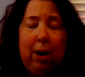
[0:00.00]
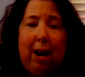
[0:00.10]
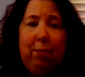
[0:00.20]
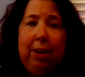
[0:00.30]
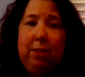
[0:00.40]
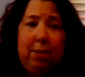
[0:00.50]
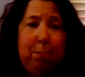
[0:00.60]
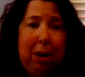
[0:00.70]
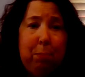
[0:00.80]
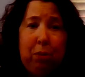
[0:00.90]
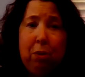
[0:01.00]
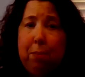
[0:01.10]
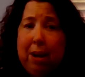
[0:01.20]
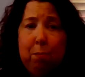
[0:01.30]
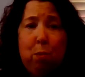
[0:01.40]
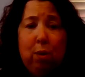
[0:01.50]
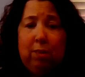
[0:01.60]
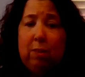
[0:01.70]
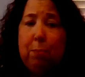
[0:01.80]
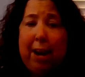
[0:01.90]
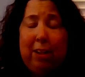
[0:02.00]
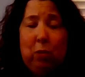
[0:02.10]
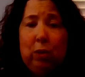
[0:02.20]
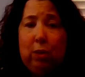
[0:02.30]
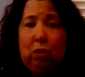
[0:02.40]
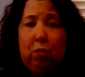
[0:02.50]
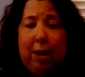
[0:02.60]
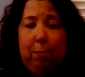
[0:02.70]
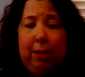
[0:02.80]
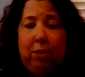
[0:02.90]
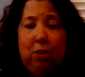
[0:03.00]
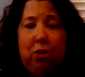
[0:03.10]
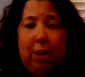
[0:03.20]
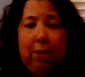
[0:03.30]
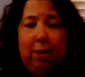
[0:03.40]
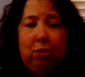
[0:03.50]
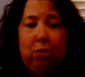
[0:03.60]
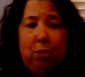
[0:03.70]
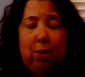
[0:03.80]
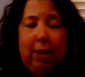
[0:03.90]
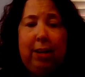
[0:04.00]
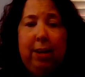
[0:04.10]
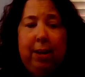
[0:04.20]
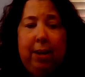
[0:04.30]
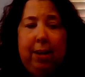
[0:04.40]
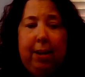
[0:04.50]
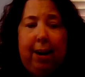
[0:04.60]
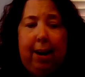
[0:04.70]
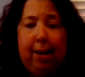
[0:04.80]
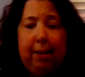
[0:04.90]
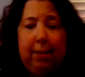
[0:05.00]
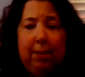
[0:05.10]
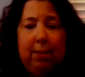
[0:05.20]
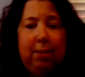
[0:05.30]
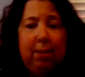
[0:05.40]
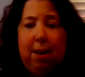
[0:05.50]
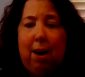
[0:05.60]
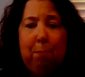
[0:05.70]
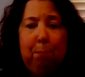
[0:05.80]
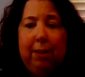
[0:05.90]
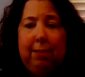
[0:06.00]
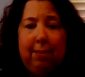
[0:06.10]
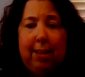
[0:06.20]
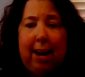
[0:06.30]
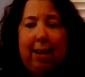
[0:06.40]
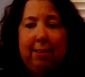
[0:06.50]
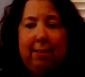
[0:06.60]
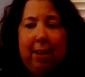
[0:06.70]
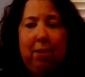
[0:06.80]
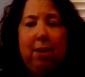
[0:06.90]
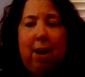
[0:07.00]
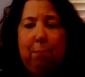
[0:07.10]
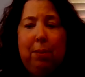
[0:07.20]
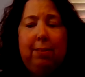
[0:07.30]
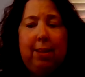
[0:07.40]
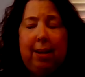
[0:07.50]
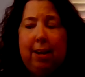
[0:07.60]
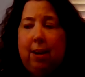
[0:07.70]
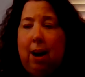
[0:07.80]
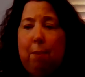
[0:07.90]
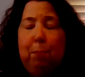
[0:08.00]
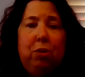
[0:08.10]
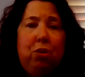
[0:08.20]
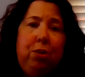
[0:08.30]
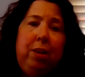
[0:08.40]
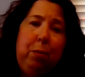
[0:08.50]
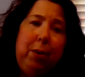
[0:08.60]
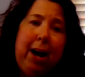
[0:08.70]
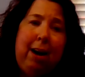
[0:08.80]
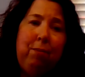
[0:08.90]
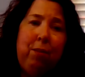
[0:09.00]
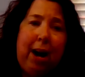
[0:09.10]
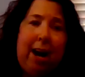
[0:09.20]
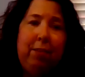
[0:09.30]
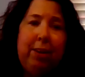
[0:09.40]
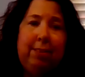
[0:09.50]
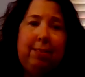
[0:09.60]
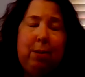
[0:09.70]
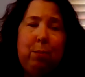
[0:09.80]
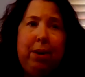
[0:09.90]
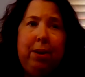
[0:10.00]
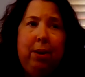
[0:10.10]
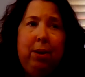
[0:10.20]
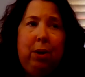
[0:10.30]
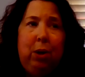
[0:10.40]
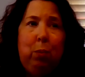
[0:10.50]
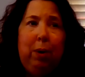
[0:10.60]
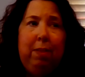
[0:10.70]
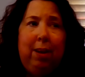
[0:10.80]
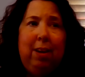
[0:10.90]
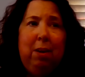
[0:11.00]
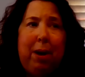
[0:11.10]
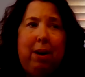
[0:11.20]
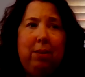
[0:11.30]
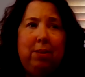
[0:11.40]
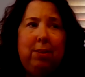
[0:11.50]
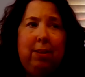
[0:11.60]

are having, to be able to make more space for those families to share their story, to not miss that, and to not miss the opportunity we have for advocacy. When we think about